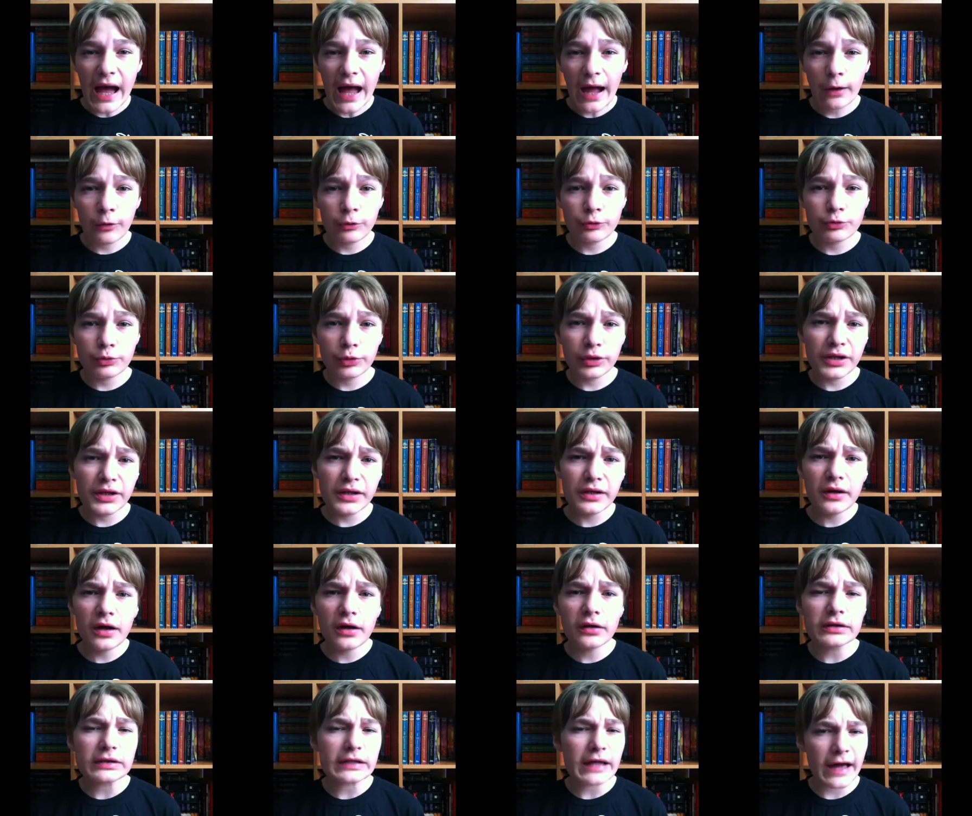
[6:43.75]
I was reading
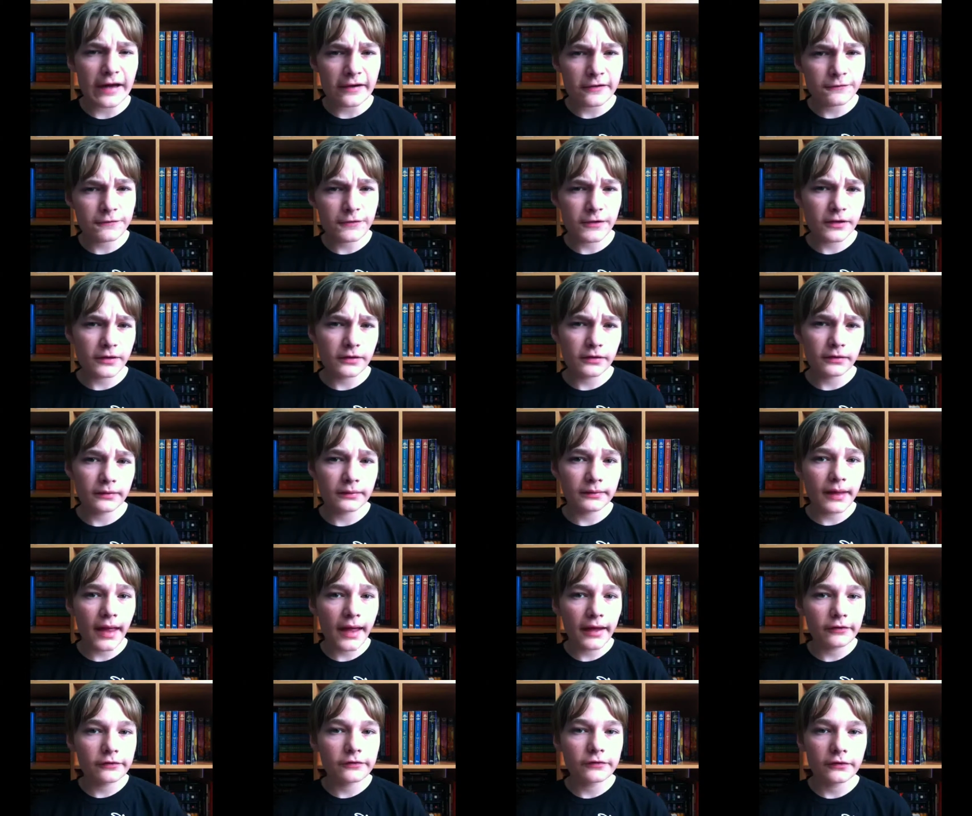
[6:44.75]
a lot of it
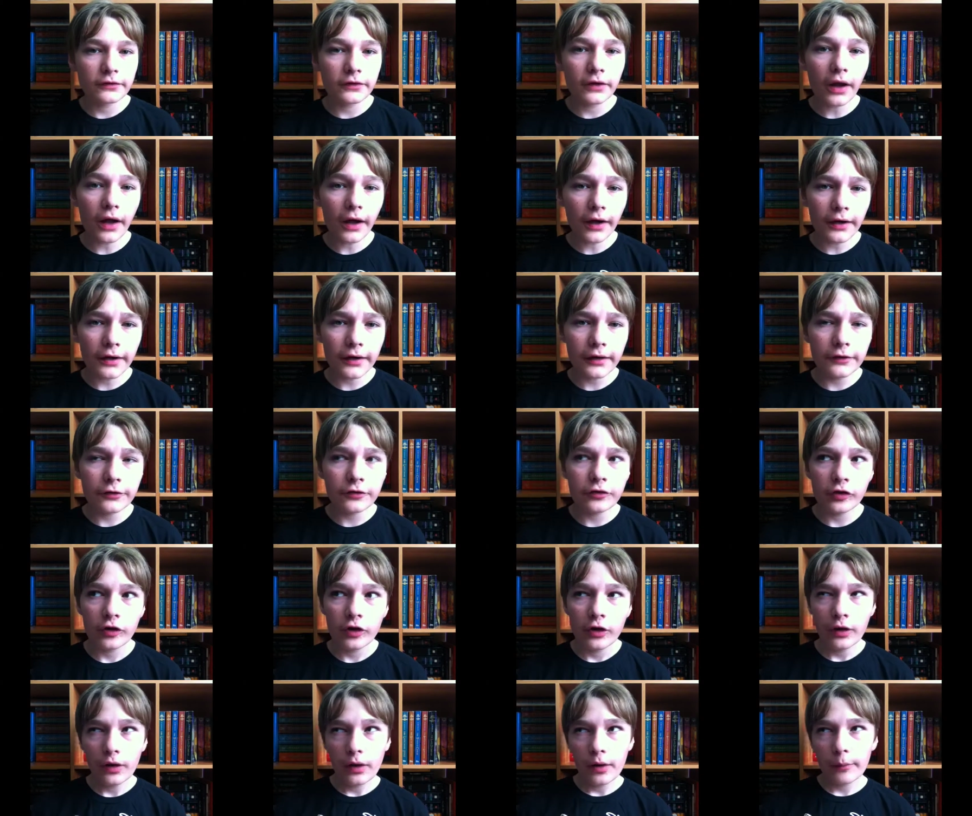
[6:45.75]
last night,
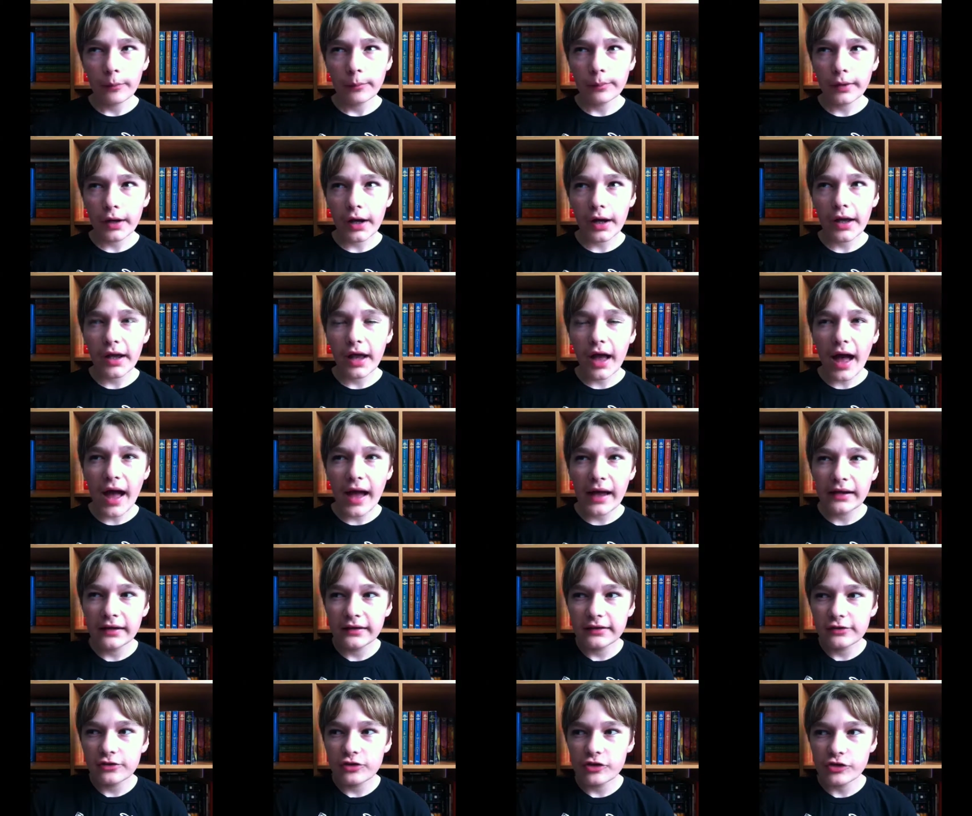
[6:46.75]
but
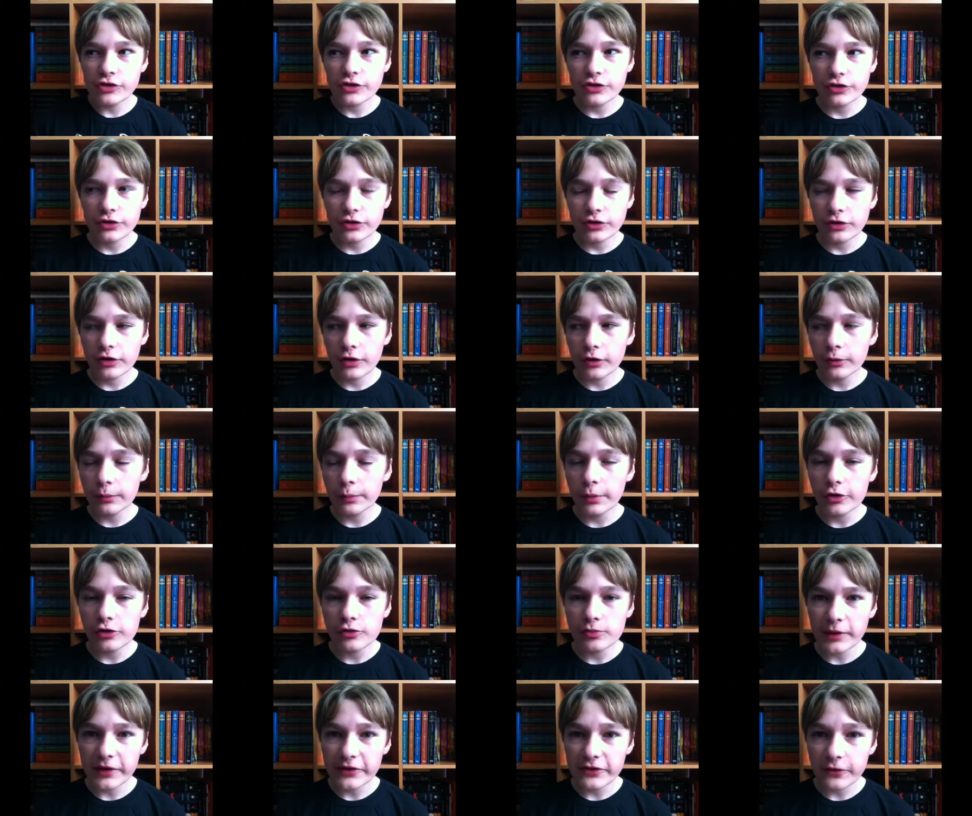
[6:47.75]
I just couldn't
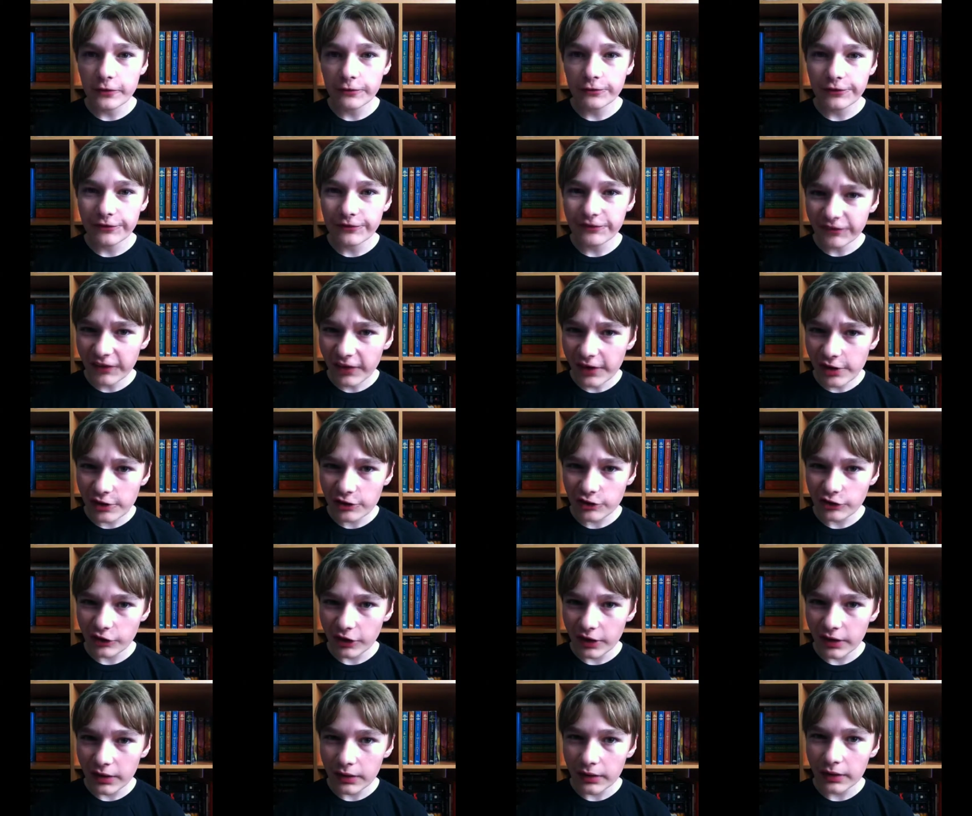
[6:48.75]
push myself to finish
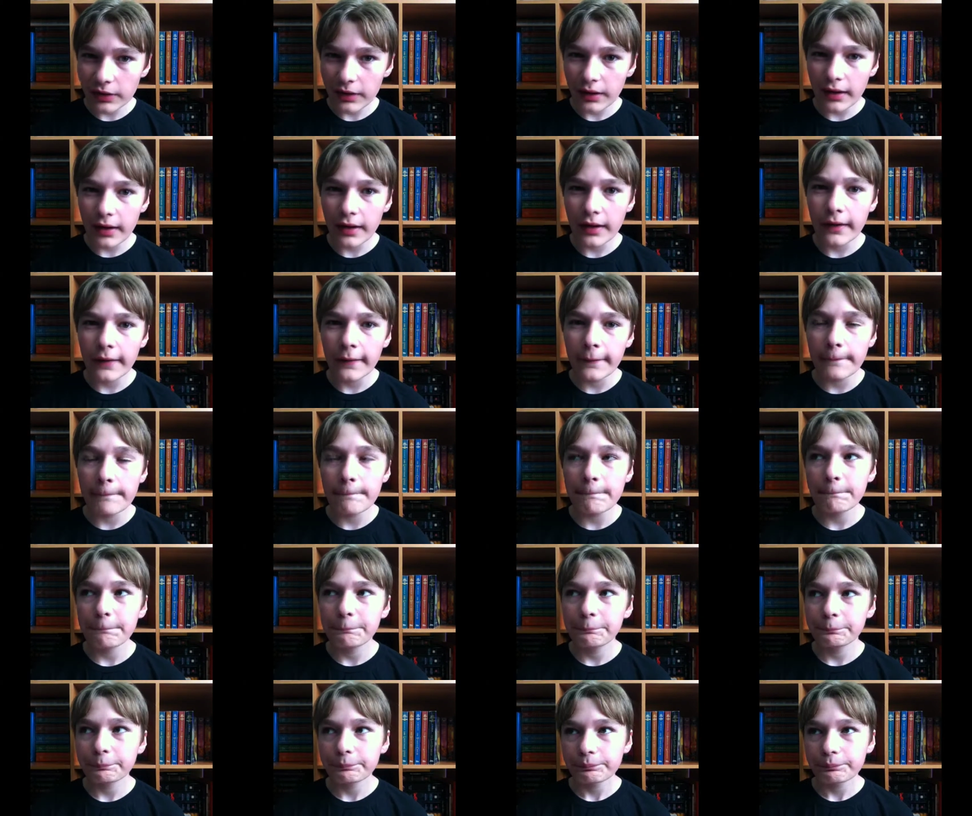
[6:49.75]
it, and